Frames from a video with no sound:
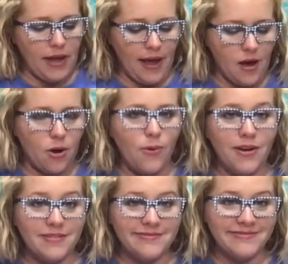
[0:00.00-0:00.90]
cow.
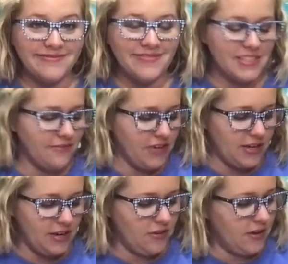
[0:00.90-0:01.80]
It's a
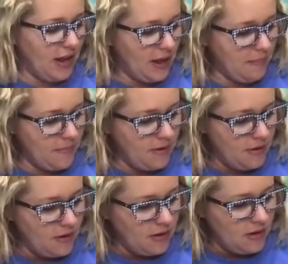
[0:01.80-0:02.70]
fun little name,
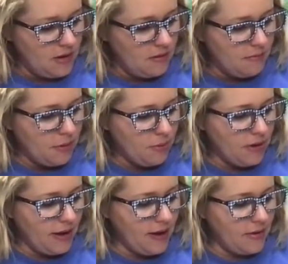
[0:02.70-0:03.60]
purple
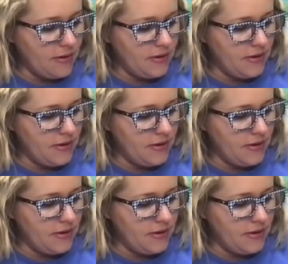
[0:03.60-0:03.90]
cow.